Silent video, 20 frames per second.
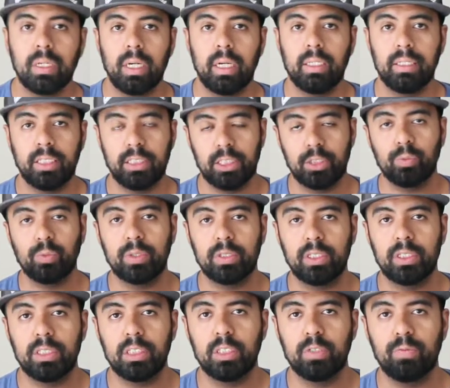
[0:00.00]
this is what
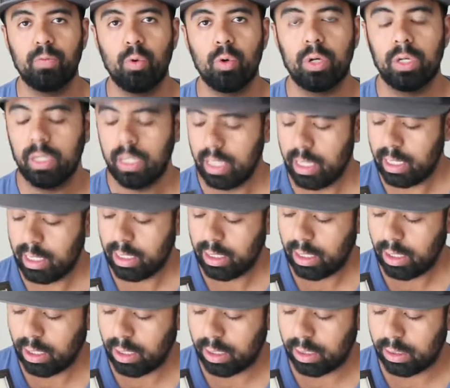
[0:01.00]
this is for.
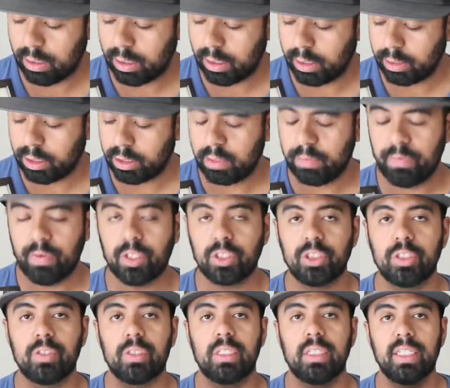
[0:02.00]
Another
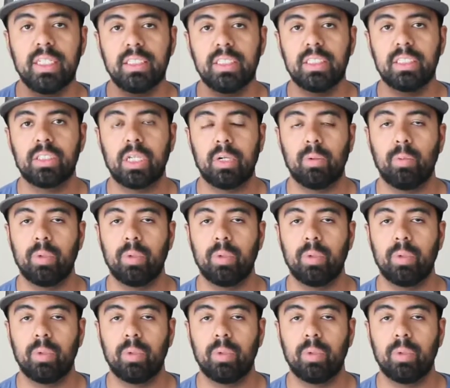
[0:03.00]
function of this is